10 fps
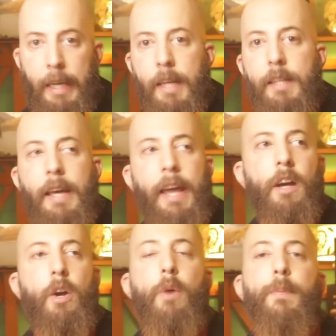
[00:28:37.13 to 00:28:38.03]
It
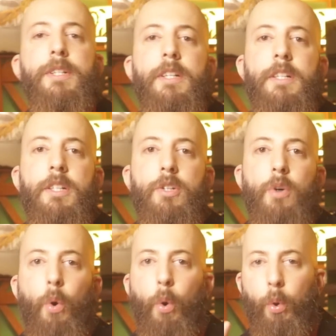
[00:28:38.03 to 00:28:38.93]

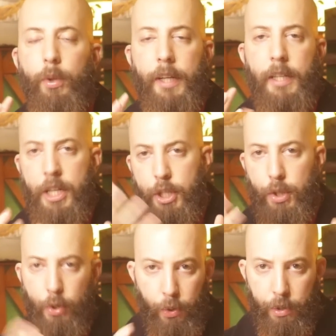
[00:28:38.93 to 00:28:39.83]
encompasses all that is
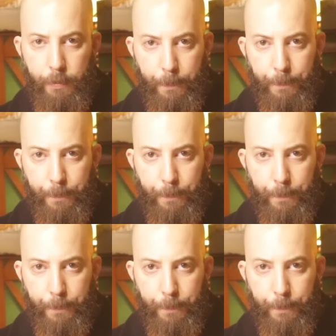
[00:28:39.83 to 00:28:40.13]
good,